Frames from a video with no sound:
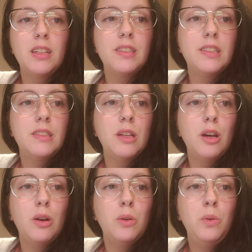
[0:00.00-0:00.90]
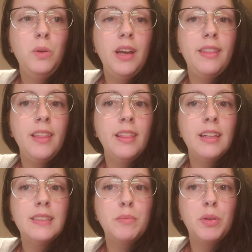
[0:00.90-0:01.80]
So I think
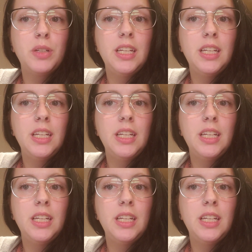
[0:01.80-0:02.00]
that's about